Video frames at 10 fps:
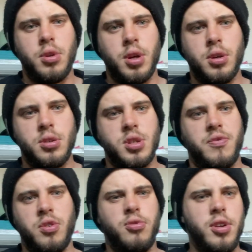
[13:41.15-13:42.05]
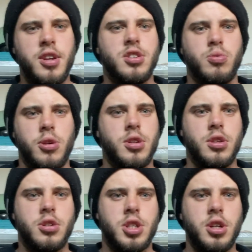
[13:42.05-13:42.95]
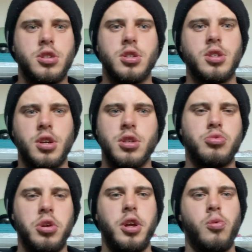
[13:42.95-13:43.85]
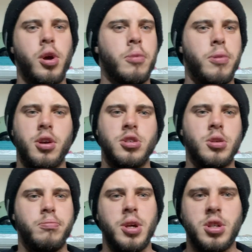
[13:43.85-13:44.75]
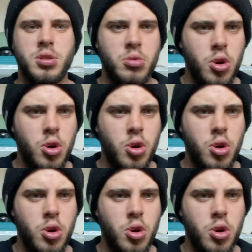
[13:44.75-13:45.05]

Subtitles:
is if you really just wanted to change your sinkers really quick because your beach